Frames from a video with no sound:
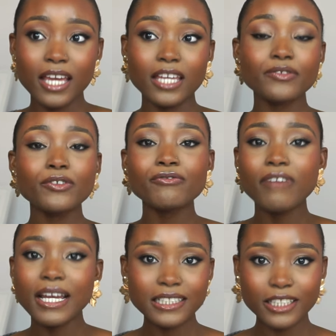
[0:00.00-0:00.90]
Even
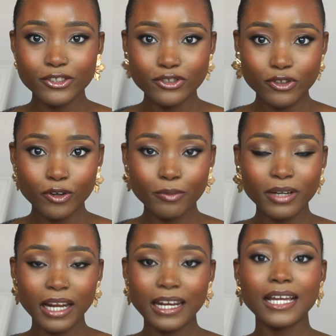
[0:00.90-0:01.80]
finding a job,
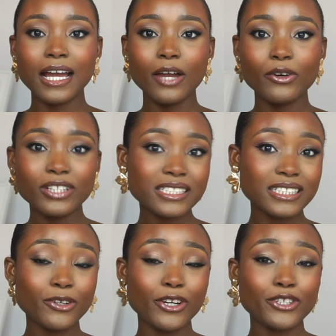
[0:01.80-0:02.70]
like I
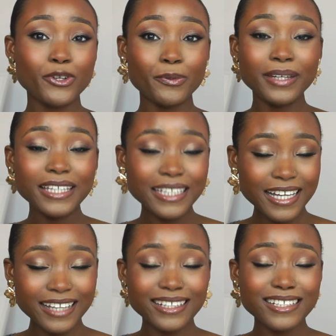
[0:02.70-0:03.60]
honestly got a job in
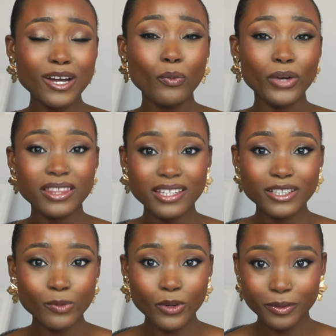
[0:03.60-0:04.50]
Canada
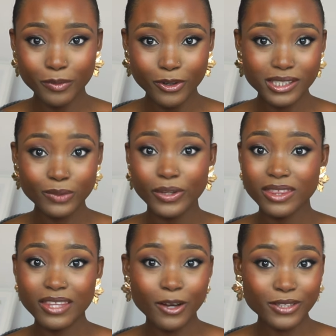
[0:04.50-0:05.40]
within 1 month
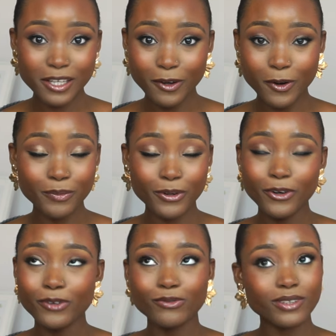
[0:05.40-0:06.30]
without help.
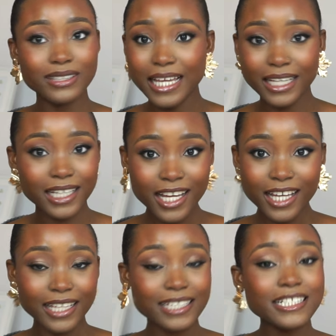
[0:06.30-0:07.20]
Like
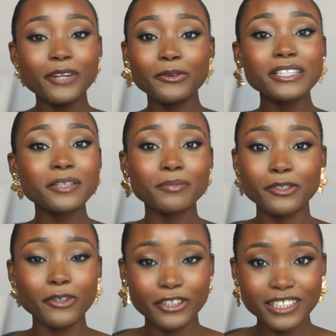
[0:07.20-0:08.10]
it can only
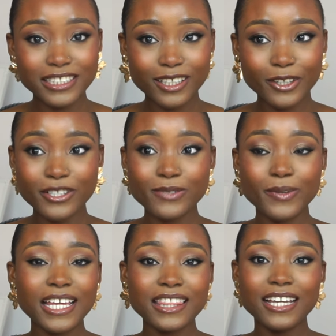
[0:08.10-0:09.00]
be God, because
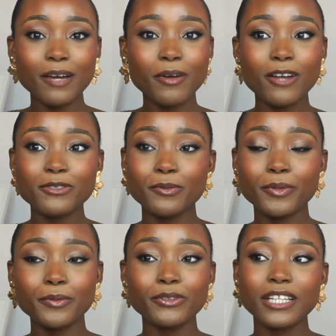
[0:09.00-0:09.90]
when I think about how some
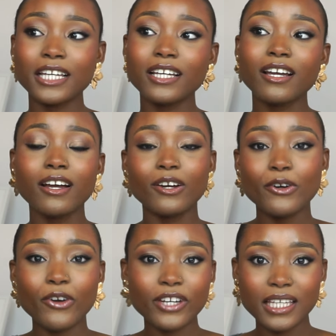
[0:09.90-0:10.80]
people like
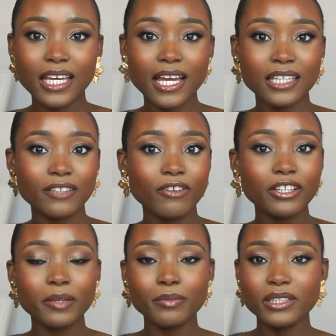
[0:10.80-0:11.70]
go here and they
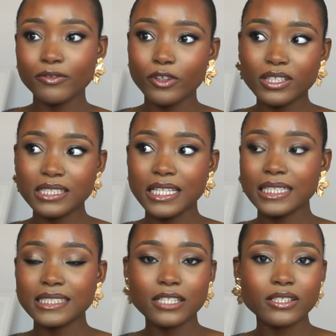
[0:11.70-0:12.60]
find it a bit difficult to
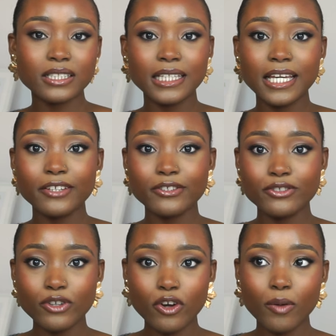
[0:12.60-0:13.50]
like settle in, get a
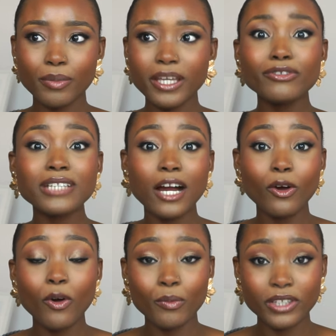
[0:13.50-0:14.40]
job, even
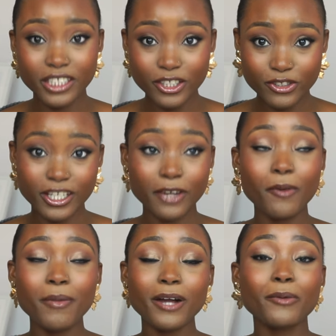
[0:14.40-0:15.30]
accommodation. I
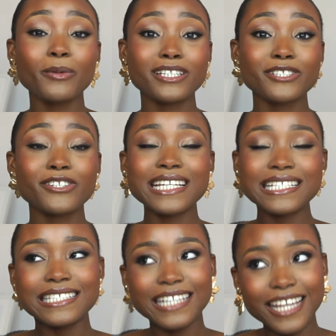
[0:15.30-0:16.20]
got my accommodation
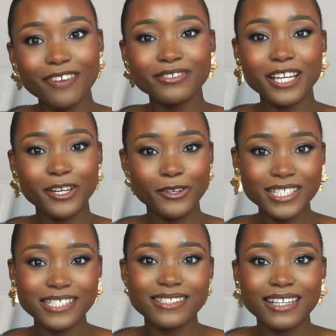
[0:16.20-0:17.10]
a day after I
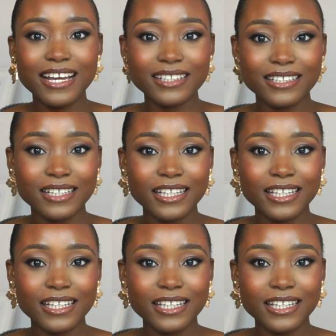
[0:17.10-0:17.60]
got into Canada.